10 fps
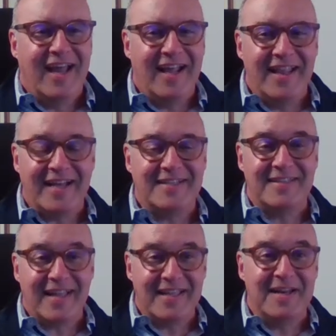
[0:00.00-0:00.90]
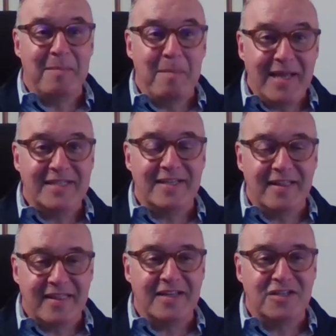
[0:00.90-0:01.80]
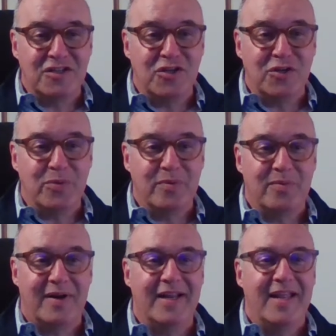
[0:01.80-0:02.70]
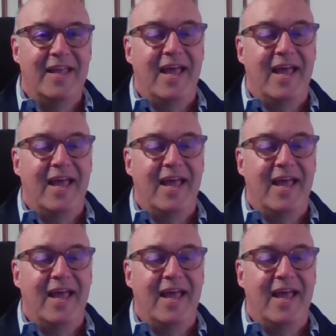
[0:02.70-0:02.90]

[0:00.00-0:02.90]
And that's like an amazing thing to do, right?